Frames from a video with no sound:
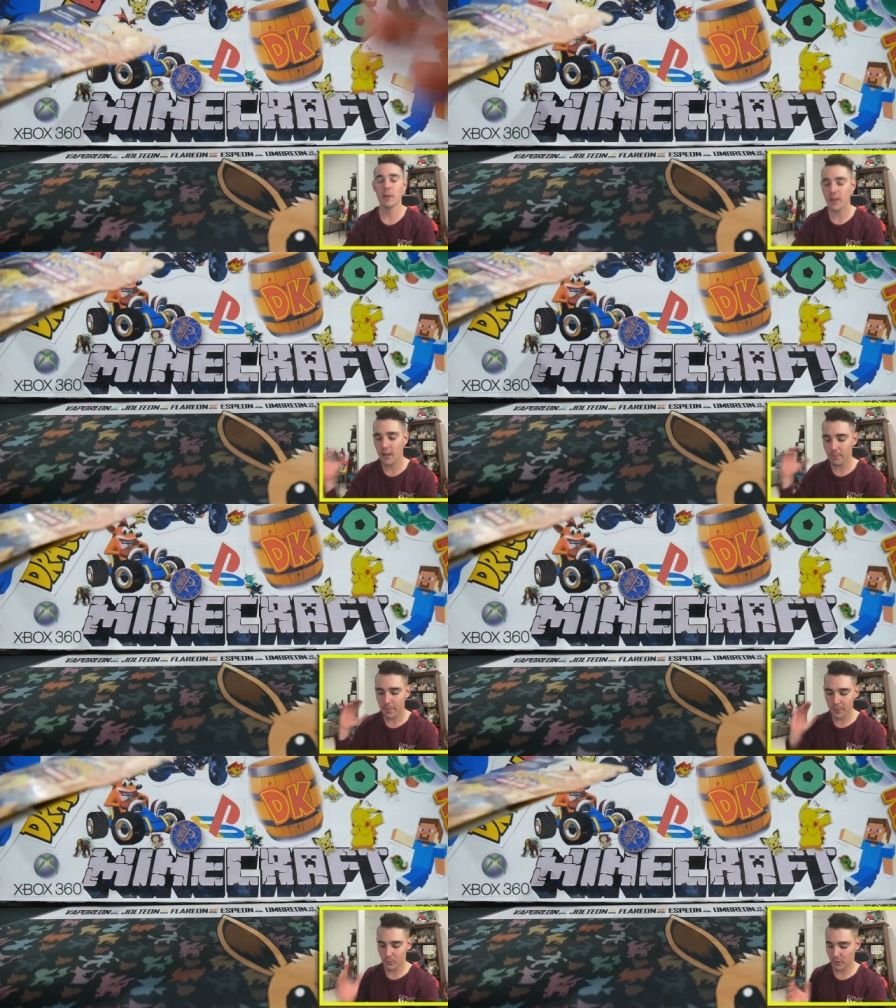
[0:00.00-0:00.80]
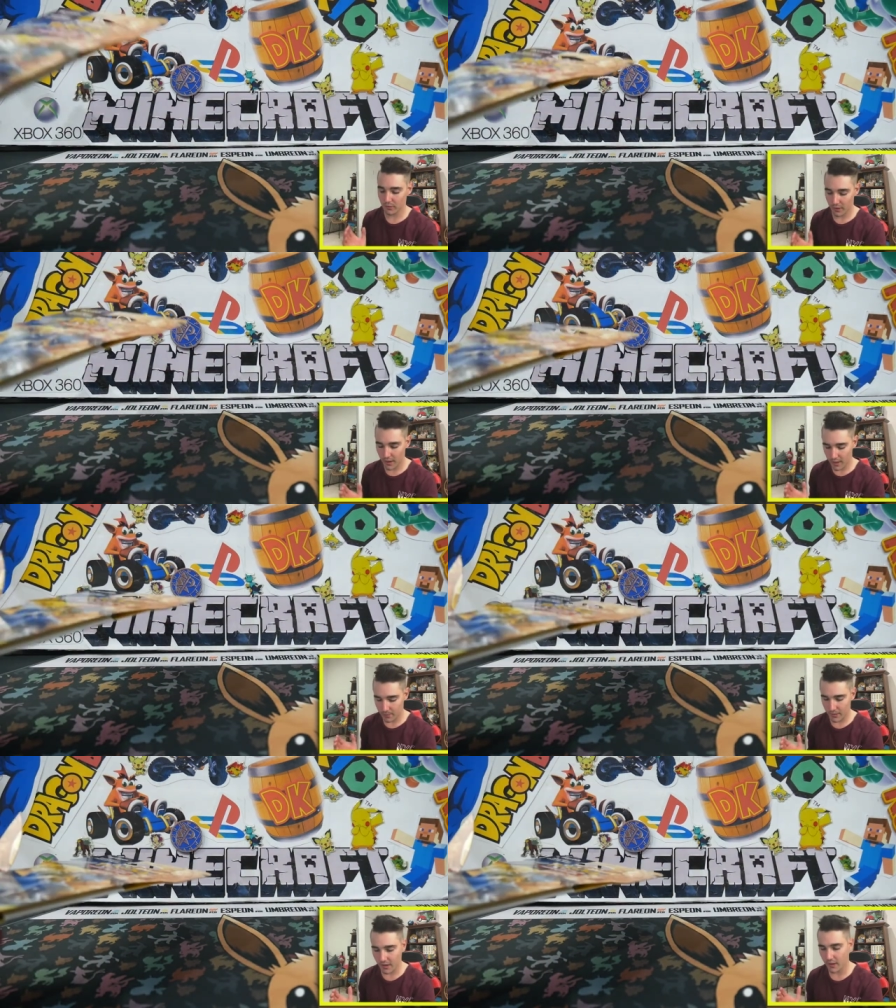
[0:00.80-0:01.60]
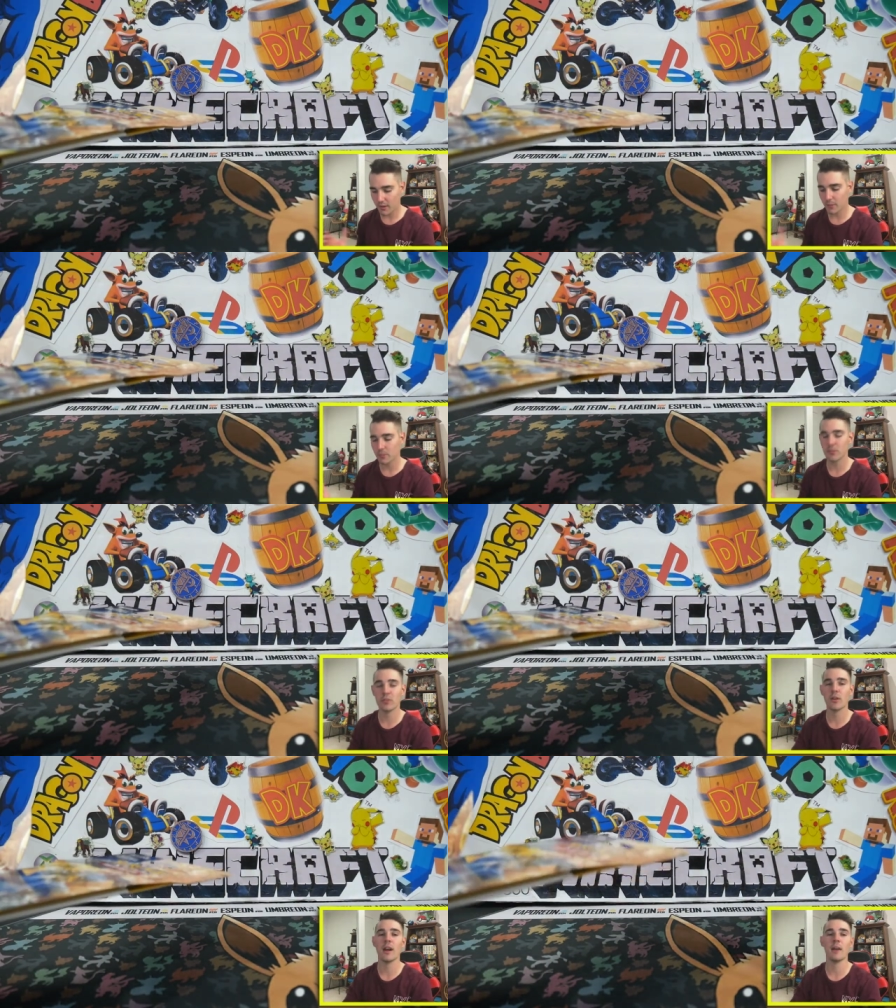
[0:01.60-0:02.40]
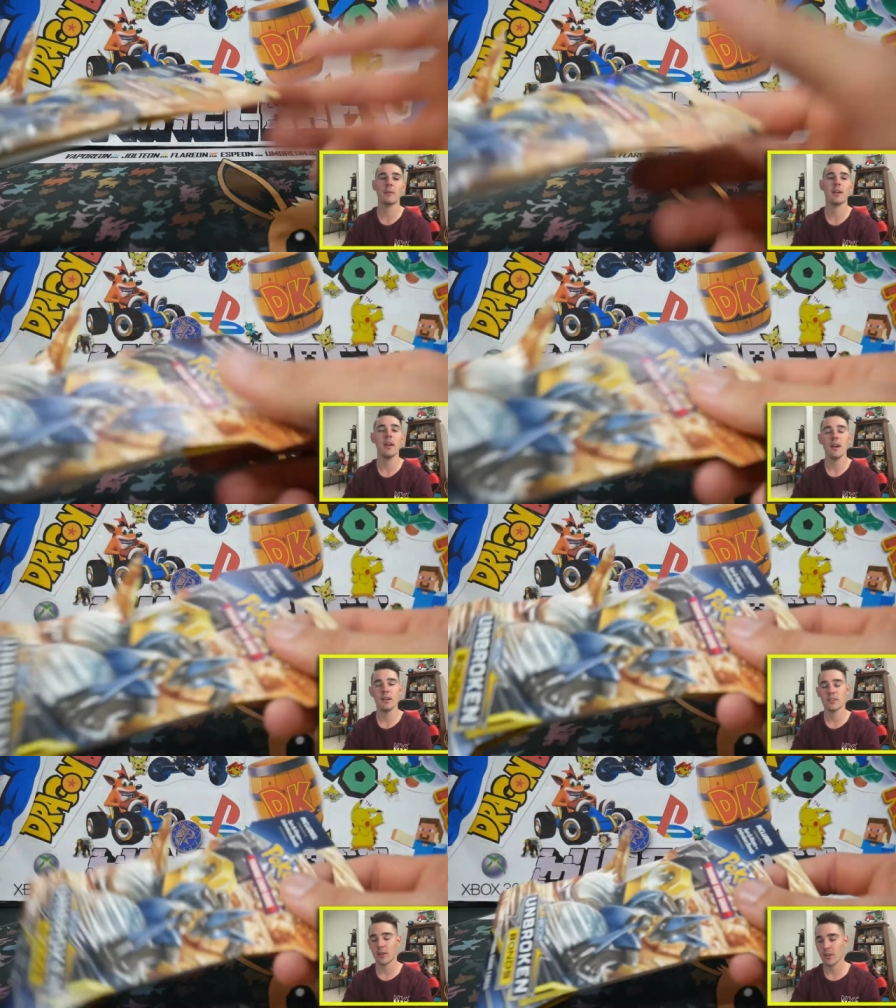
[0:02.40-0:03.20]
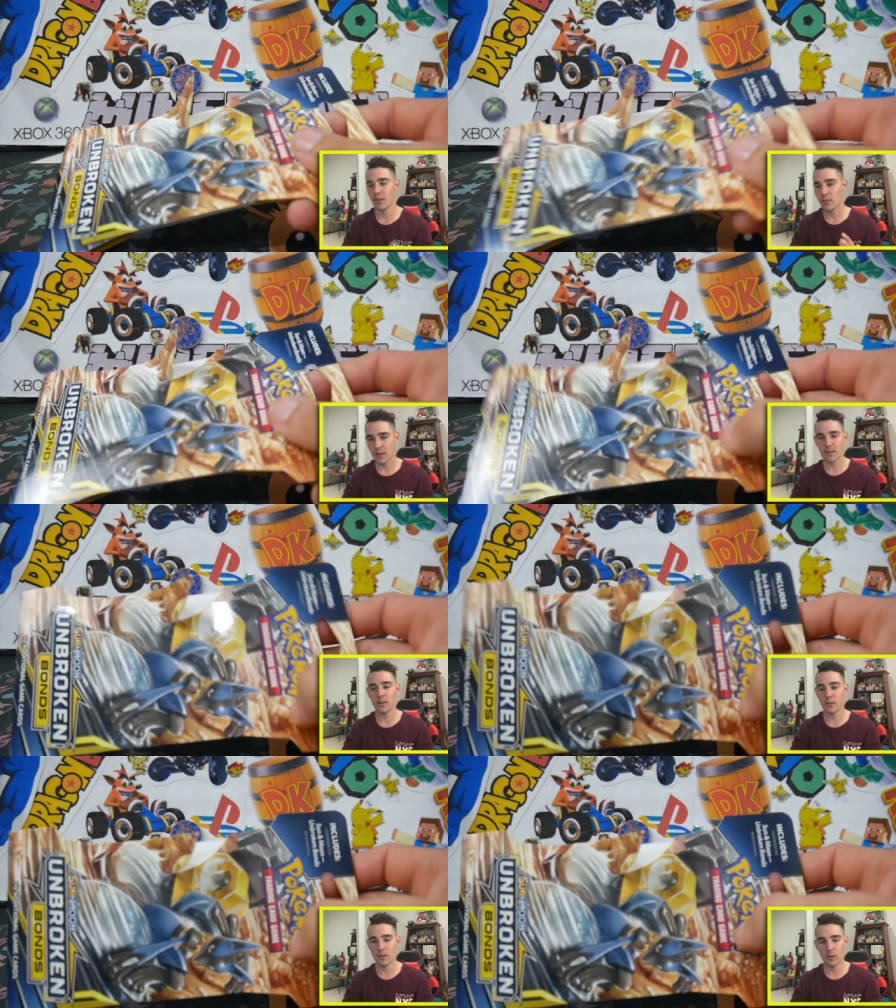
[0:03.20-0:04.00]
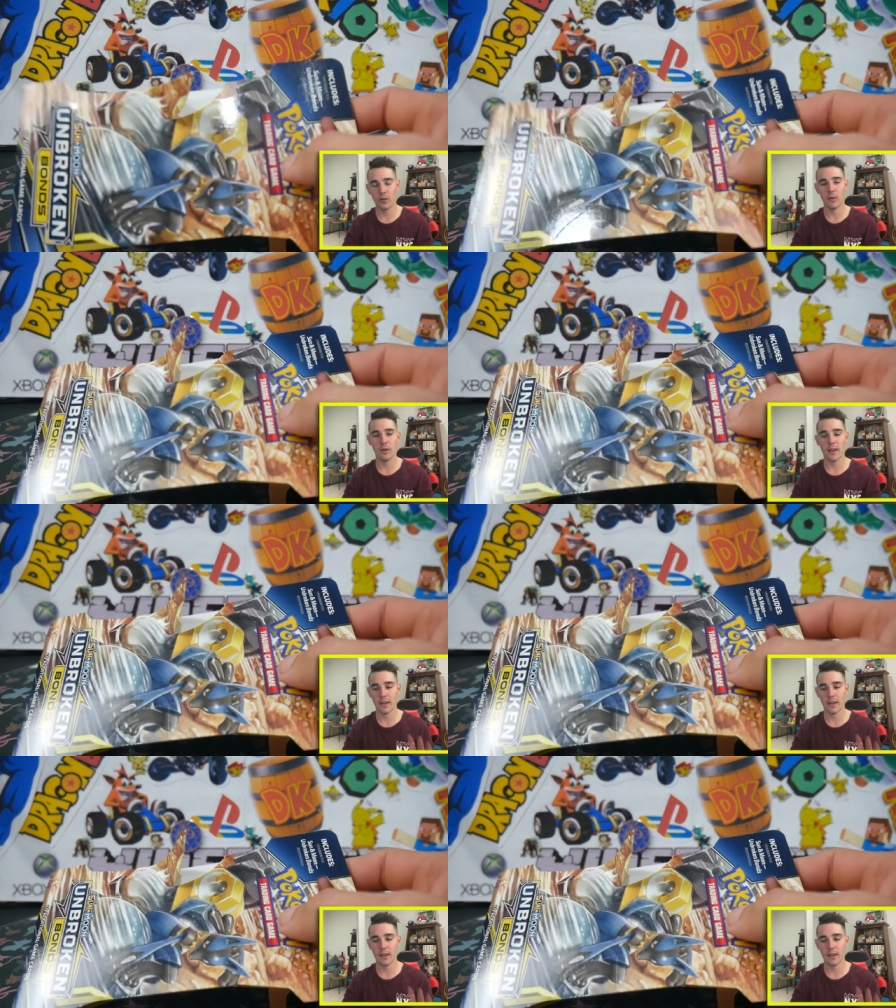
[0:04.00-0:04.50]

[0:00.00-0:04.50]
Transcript: But yeah, we are very happy and I'm so happy. So thank you all